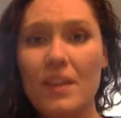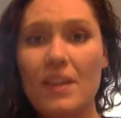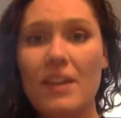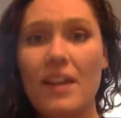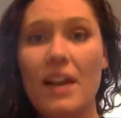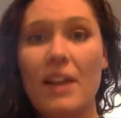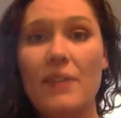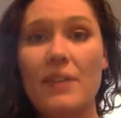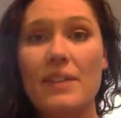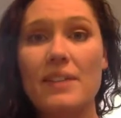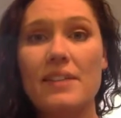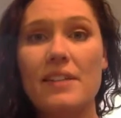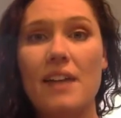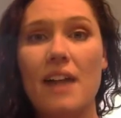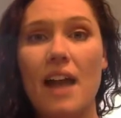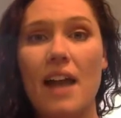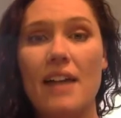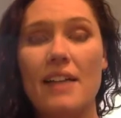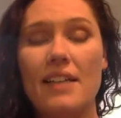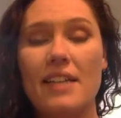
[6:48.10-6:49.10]
Now, this
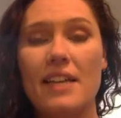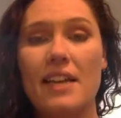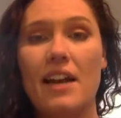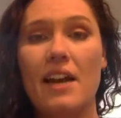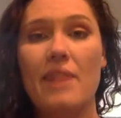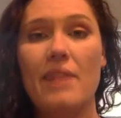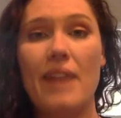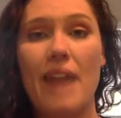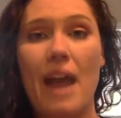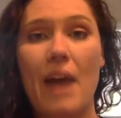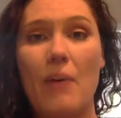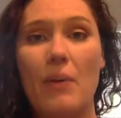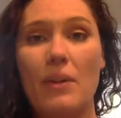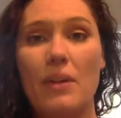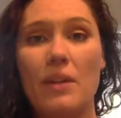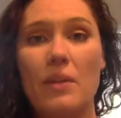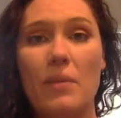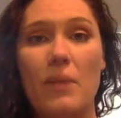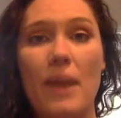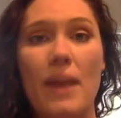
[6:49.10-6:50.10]
idea of an
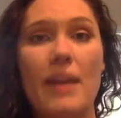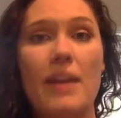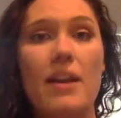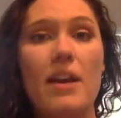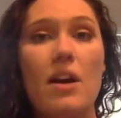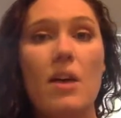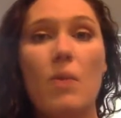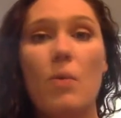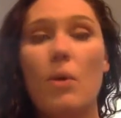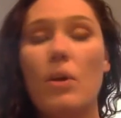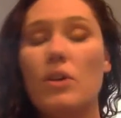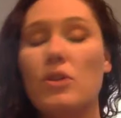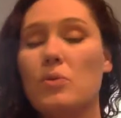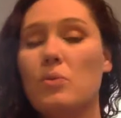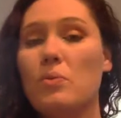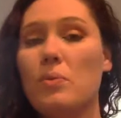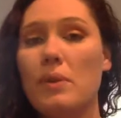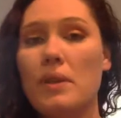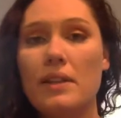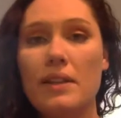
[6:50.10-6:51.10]
hourly rate works
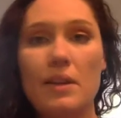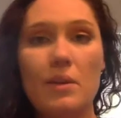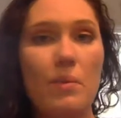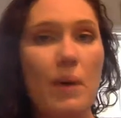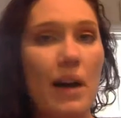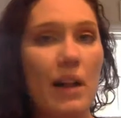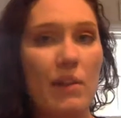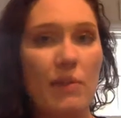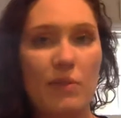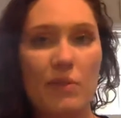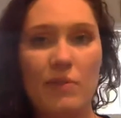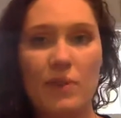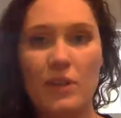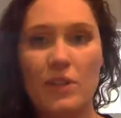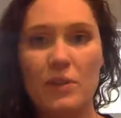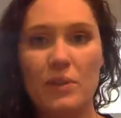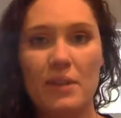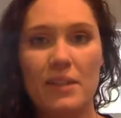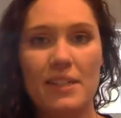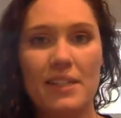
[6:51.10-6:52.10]
really well for
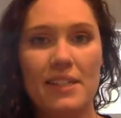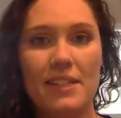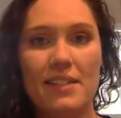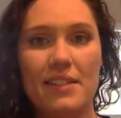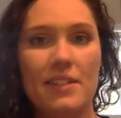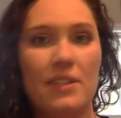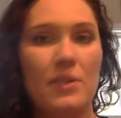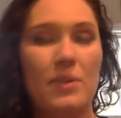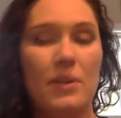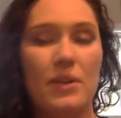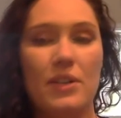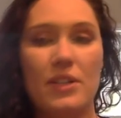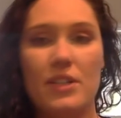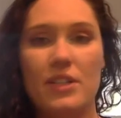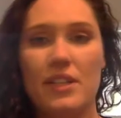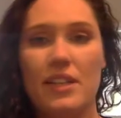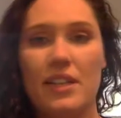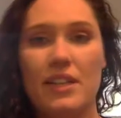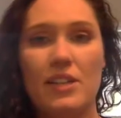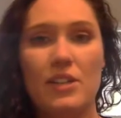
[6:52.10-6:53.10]
virtual assistants who are just
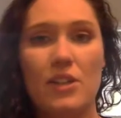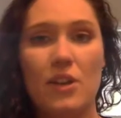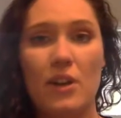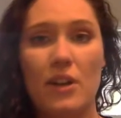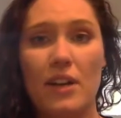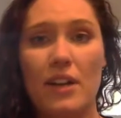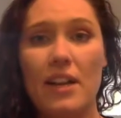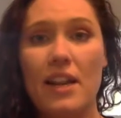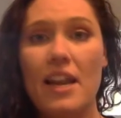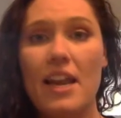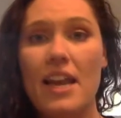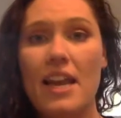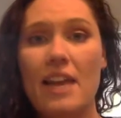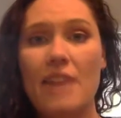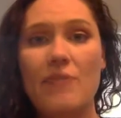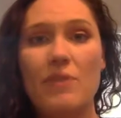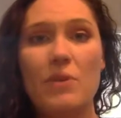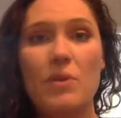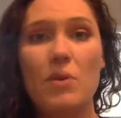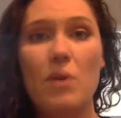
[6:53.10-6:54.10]
getting started.
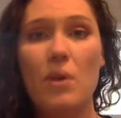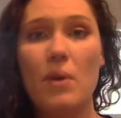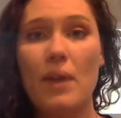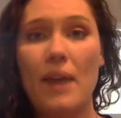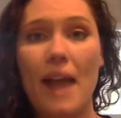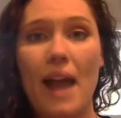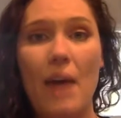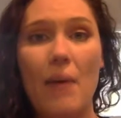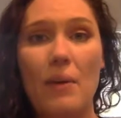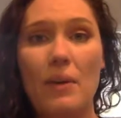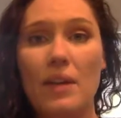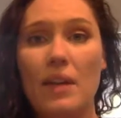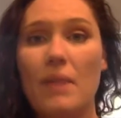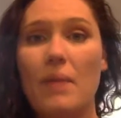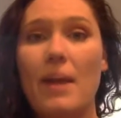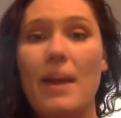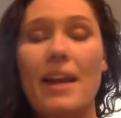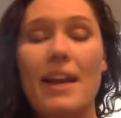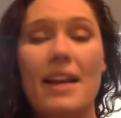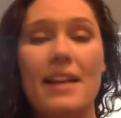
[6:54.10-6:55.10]
If you quote an hourly
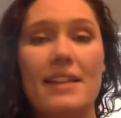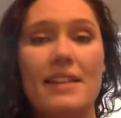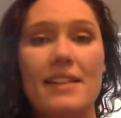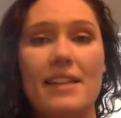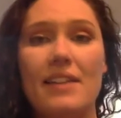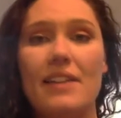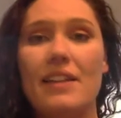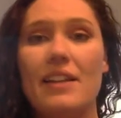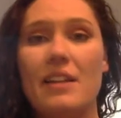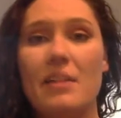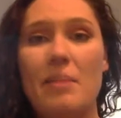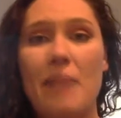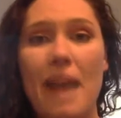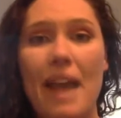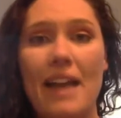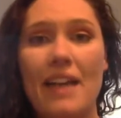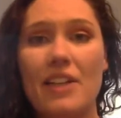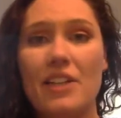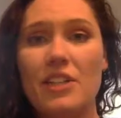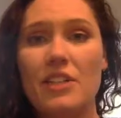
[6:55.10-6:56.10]
rate and sell it in
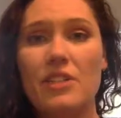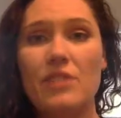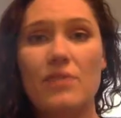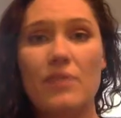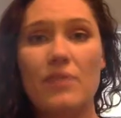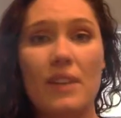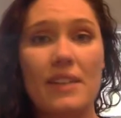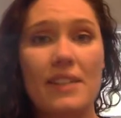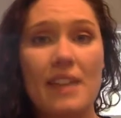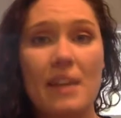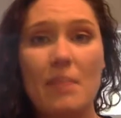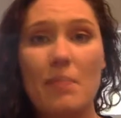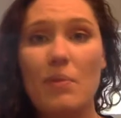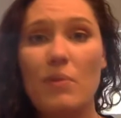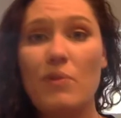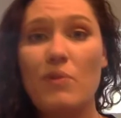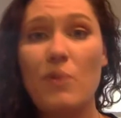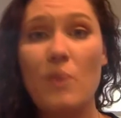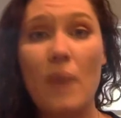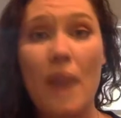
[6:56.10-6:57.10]
packages, for example,
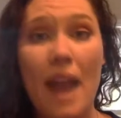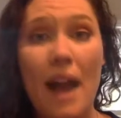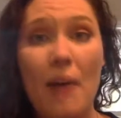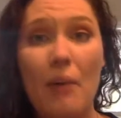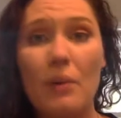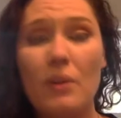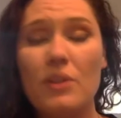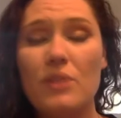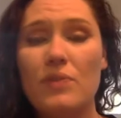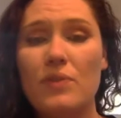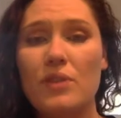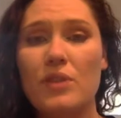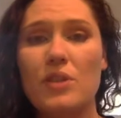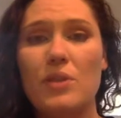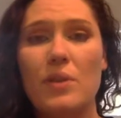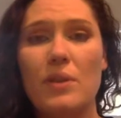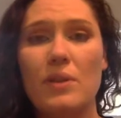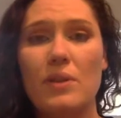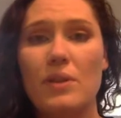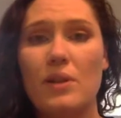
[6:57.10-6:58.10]
four hours for
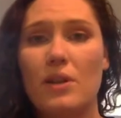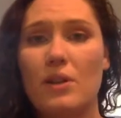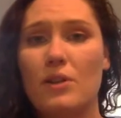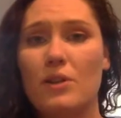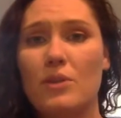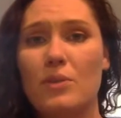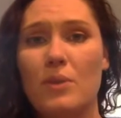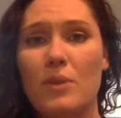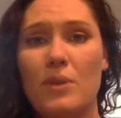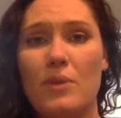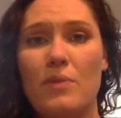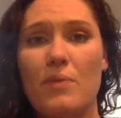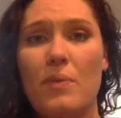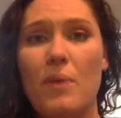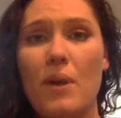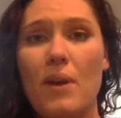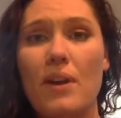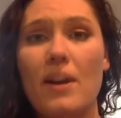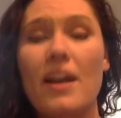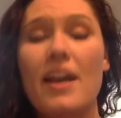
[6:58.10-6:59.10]
$200 worth of
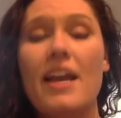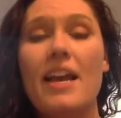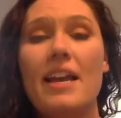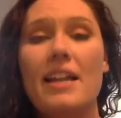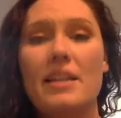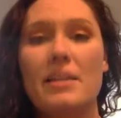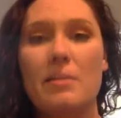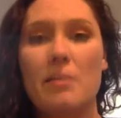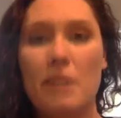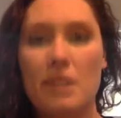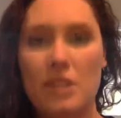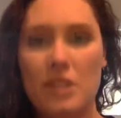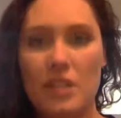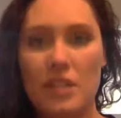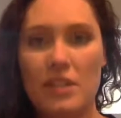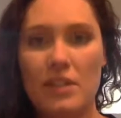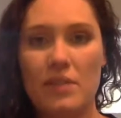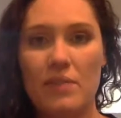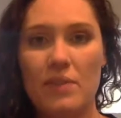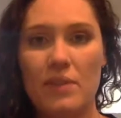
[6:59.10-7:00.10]
work, it's much
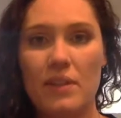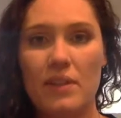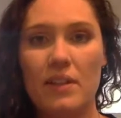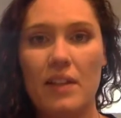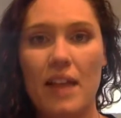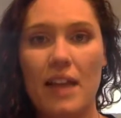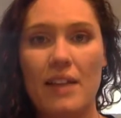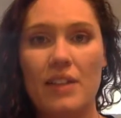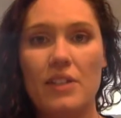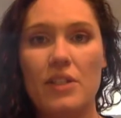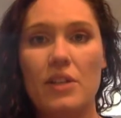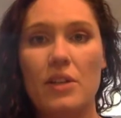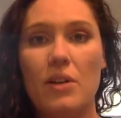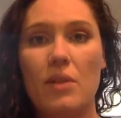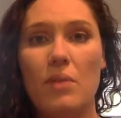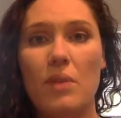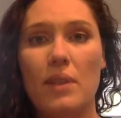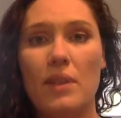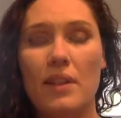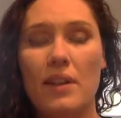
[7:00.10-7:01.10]
easier for the client to know
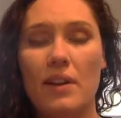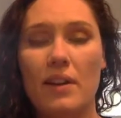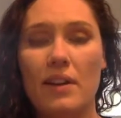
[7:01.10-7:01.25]
what they